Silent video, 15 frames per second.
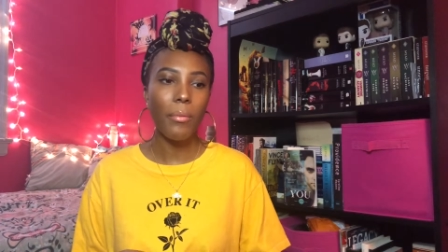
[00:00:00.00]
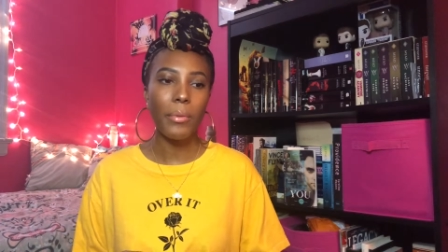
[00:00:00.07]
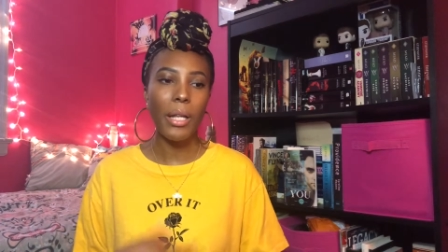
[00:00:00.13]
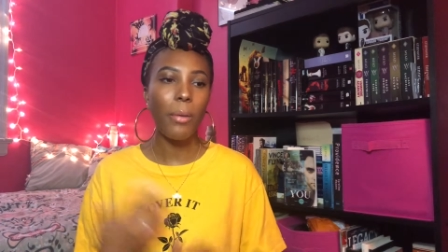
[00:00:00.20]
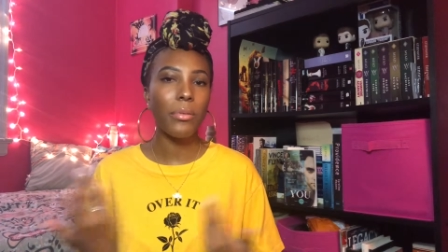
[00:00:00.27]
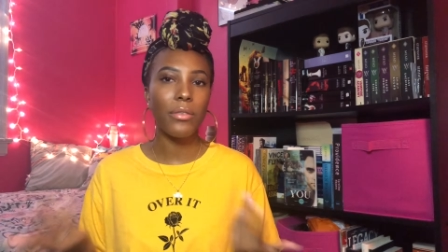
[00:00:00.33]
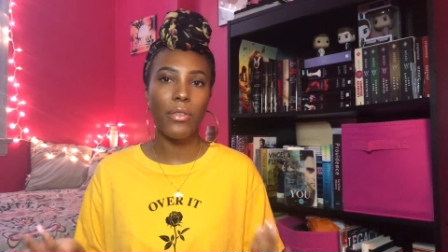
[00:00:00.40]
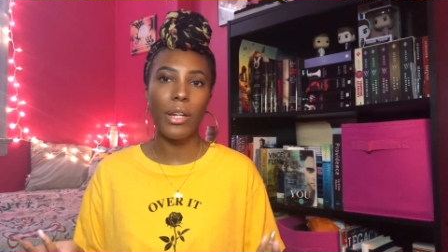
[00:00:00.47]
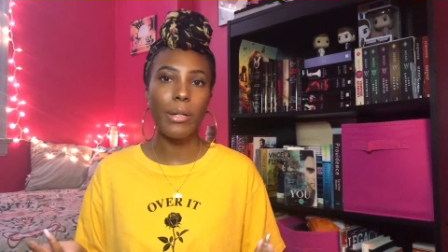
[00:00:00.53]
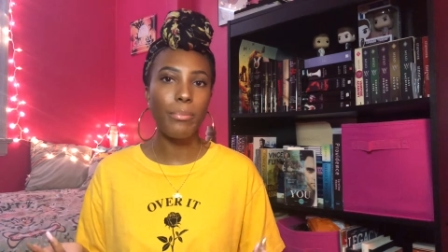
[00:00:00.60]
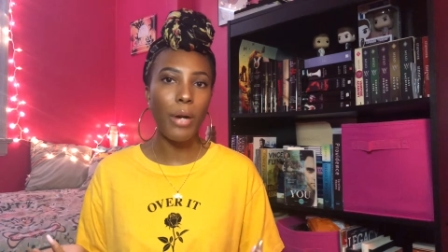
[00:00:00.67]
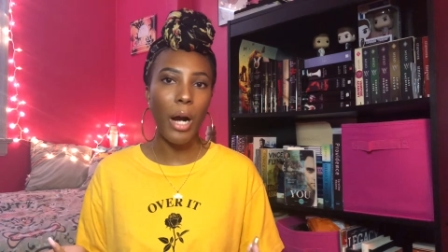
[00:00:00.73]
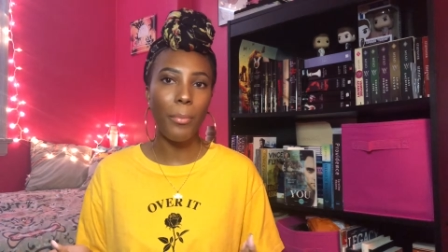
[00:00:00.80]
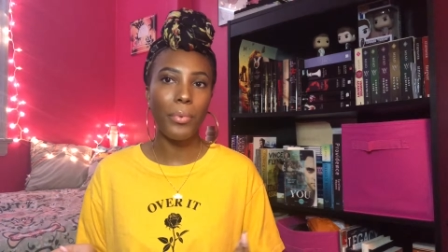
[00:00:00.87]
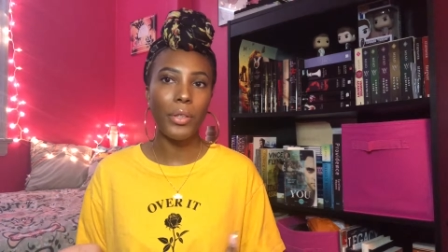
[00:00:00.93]
That was very
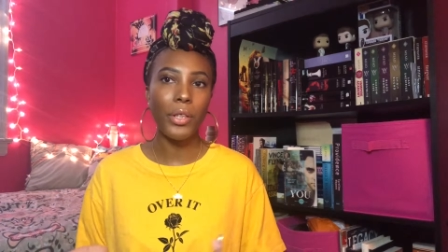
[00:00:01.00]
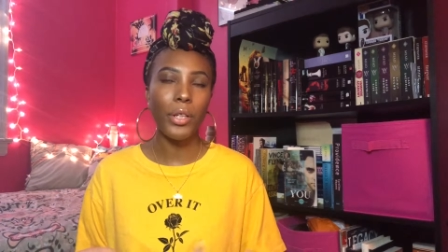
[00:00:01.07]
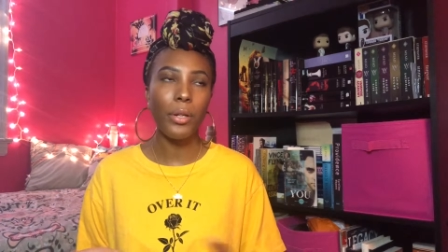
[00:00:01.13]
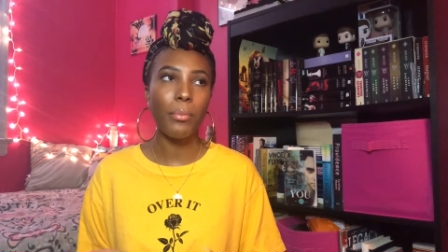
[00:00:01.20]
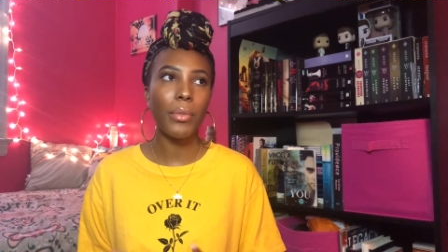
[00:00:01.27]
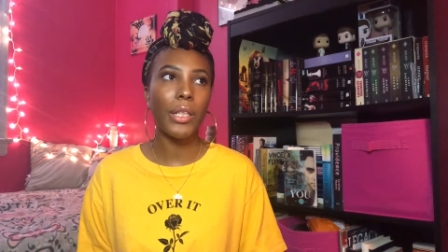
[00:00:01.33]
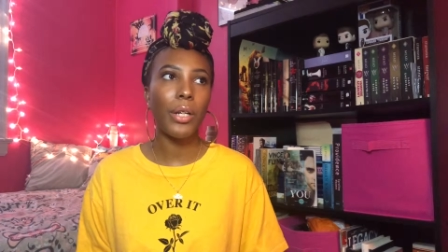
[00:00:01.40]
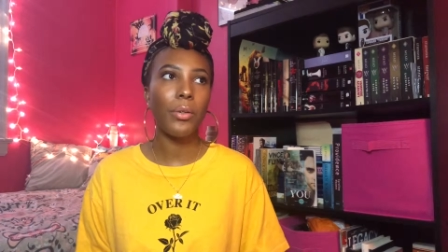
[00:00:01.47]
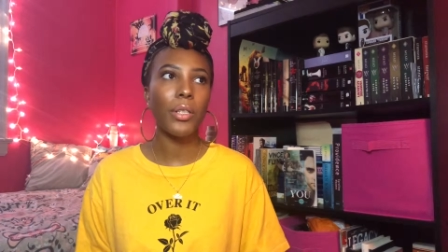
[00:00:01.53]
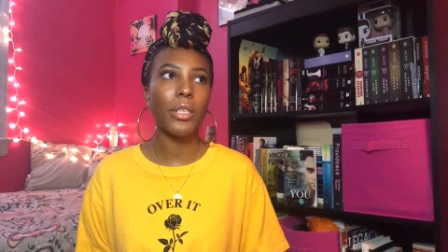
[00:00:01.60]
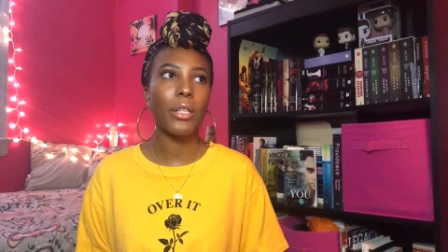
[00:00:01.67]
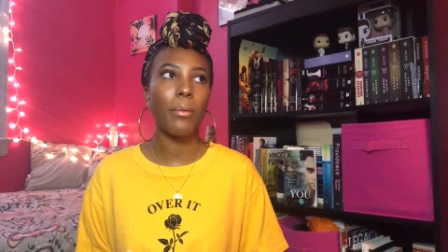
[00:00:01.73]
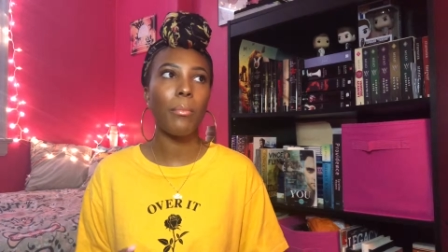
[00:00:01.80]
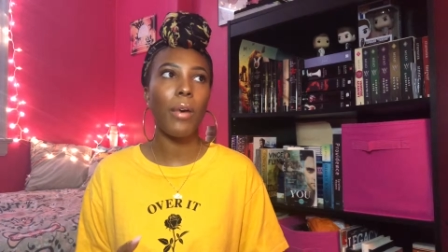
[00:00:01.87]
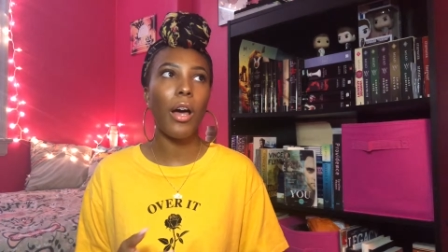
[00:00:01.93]
popular. But there were
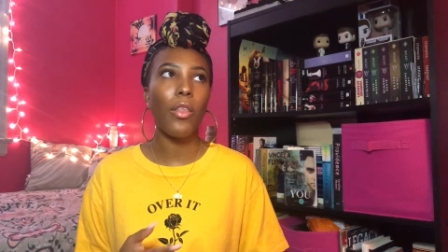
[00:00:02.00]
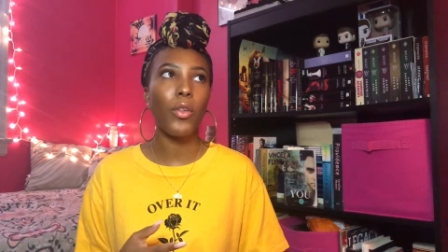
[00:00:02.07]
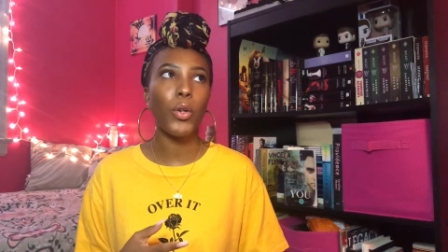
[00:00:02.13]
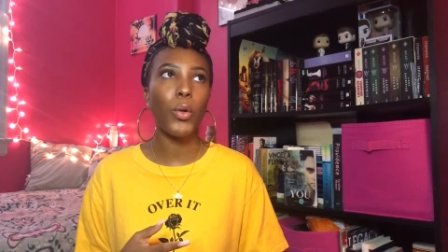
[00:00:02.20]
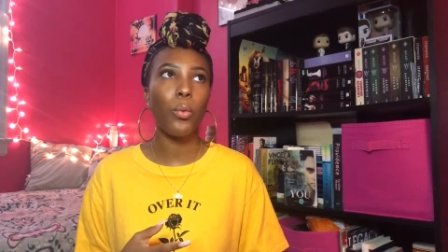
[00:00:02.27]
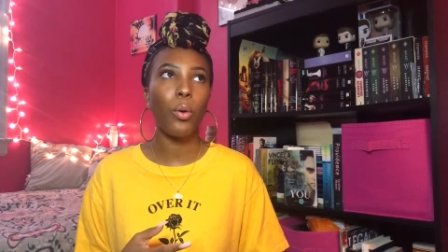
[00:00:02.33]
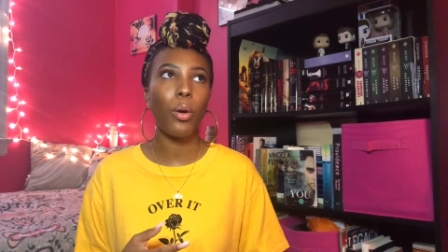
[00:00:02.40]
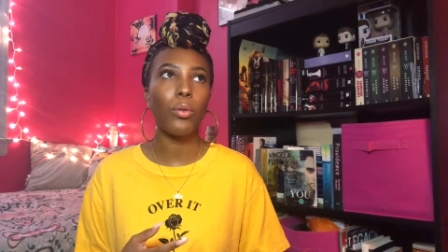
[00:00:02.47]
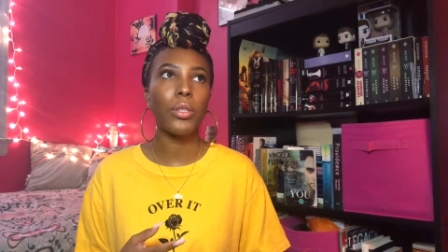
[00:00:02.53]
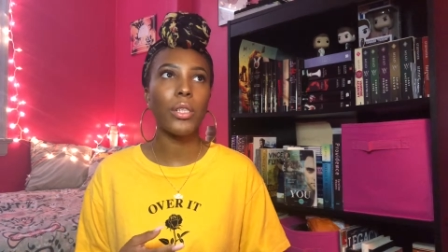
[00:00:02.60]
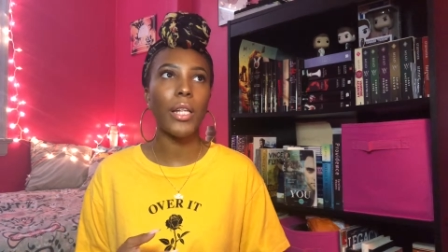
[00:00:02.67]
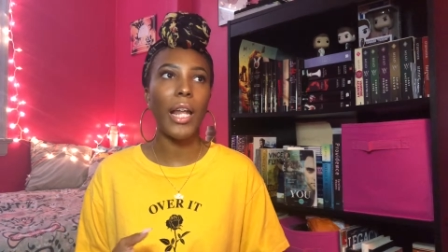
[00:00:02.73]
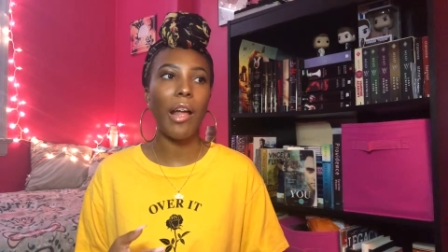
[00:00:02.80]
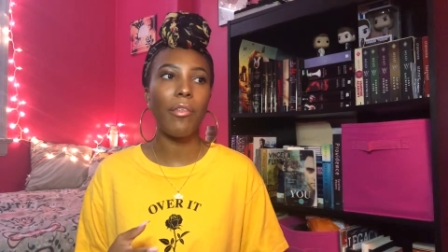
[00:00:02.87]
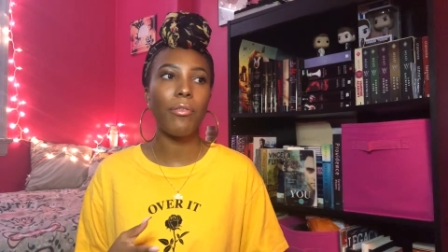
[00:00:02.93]
some other quotes
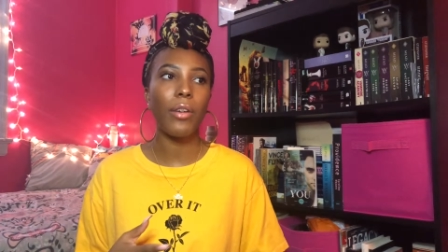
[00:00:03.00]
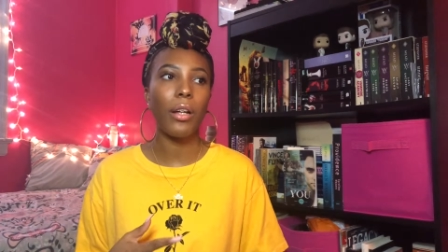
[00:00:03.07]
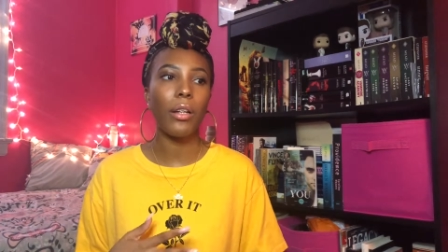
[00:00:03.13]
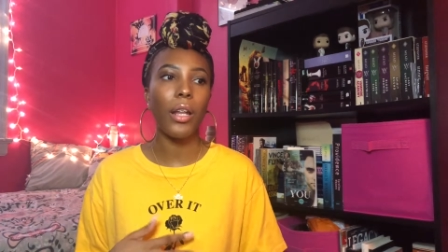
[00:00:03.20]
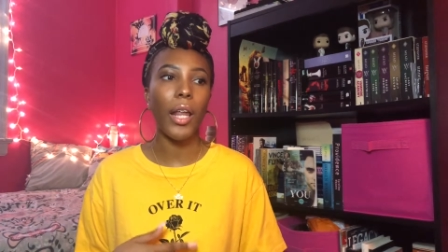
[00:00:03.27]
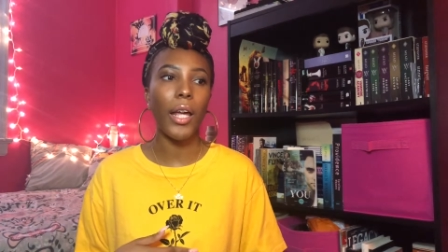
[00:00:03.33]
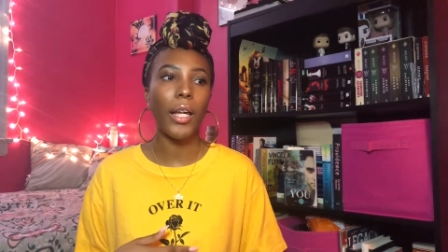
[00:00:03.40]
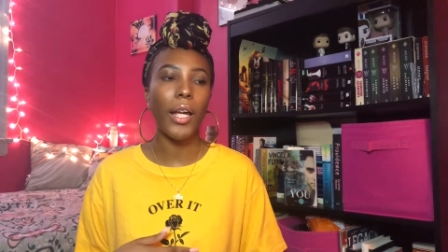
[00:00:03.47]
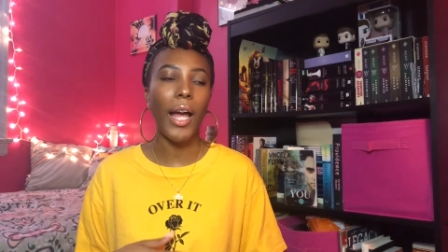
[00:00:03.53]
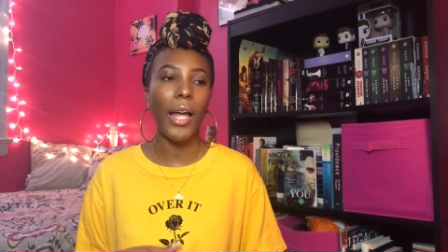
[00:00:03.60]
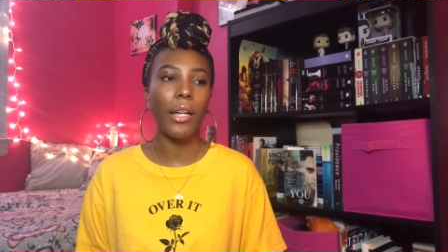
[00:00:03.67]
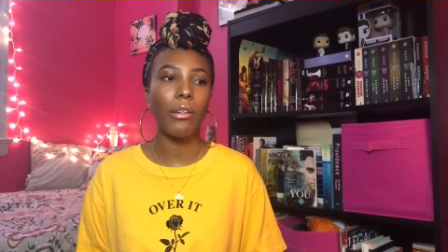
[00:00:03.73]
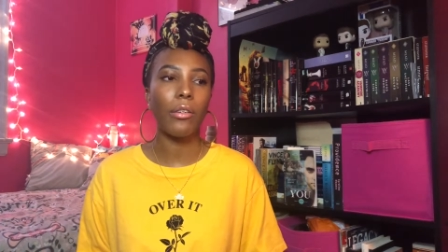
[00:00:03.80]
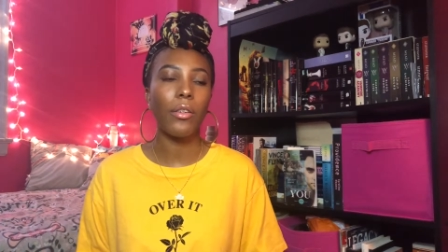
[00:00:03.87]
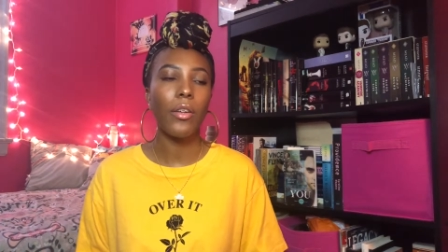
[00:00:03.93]
that I felt like
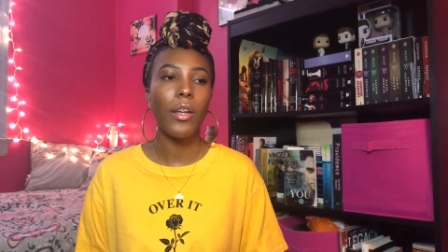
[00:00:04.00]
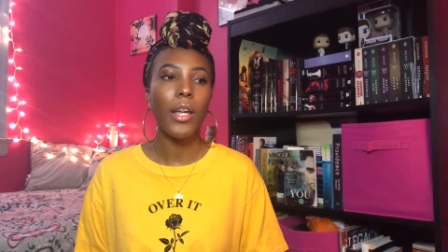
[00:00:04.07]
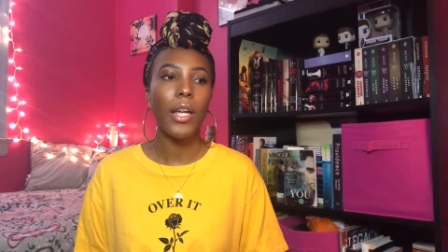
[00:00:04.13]
kind of